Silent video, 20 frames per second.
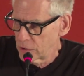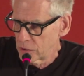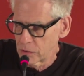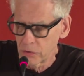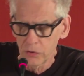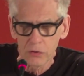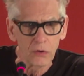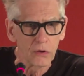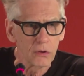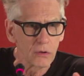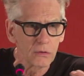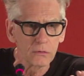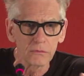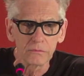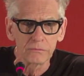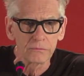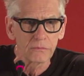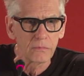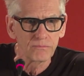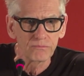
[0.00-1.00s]
your
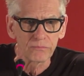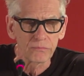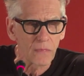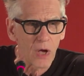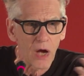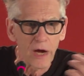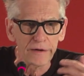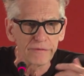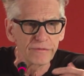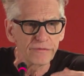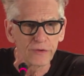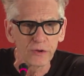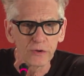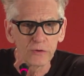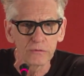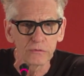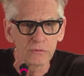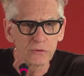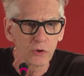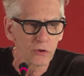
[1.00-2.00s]

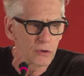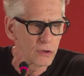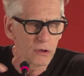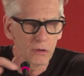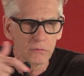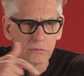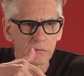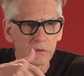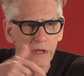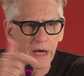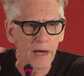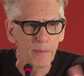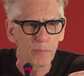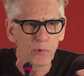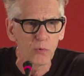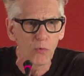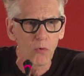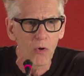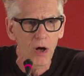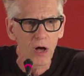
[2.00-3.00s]
iPhone, your
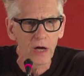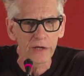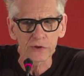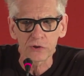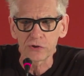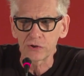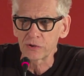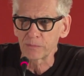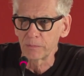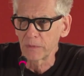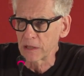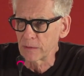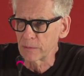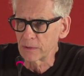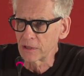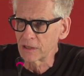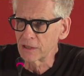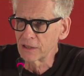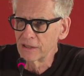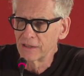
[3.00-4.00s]
Apple Watch,
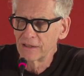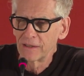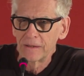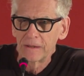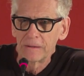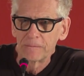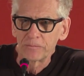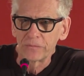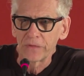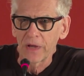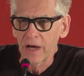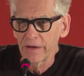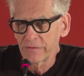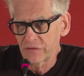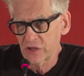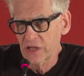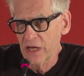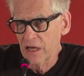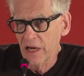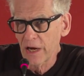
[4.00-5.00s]
maybe. I've
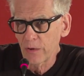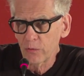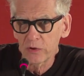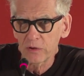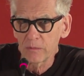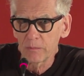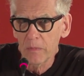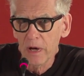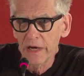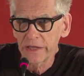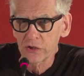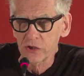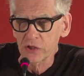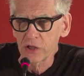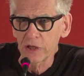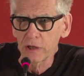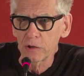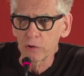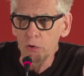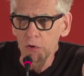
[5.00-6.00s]
said I wouldn't mind
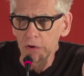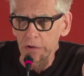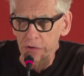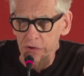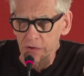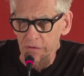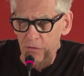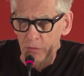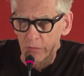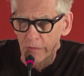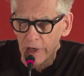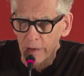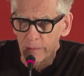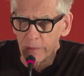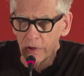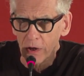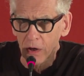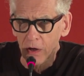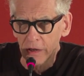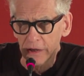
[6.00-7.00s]
seeing Lawrence of
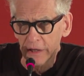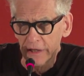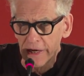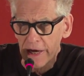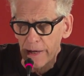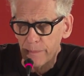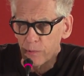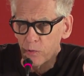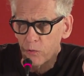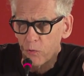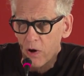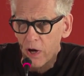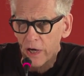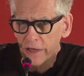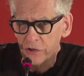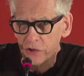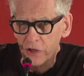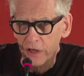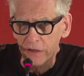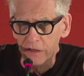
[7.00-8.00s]
Arabia on an Apple
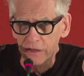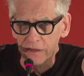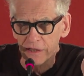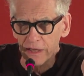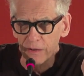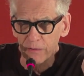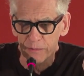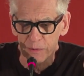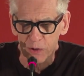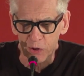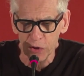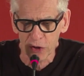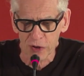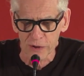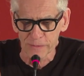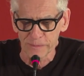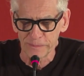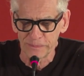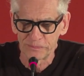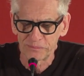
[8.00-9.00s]
Watch. I think that would be good.
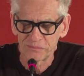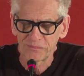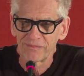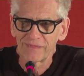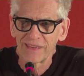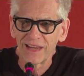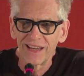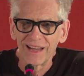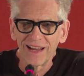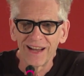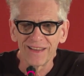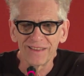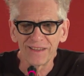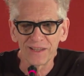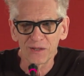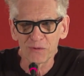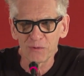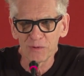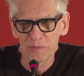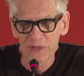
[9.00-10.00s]
I
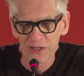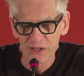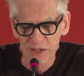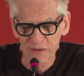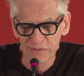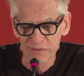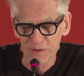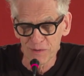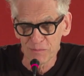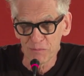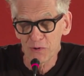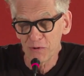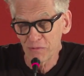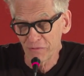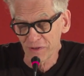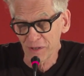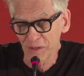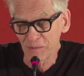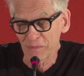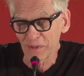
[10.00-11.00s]
think it would be a different
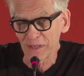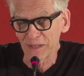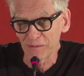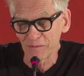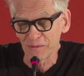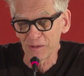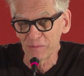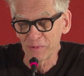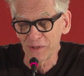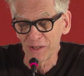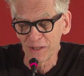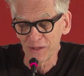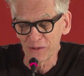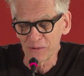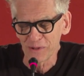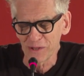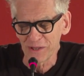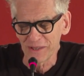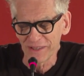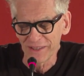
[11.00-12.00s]
movie, but it would be
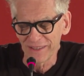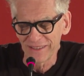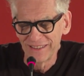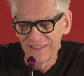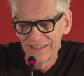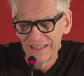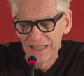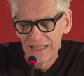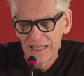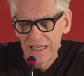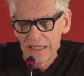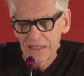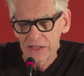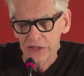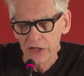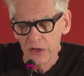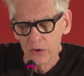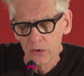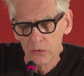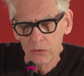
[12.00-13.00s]
interesting.
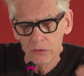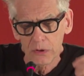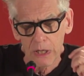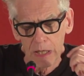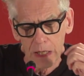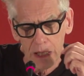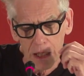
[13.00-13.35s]
So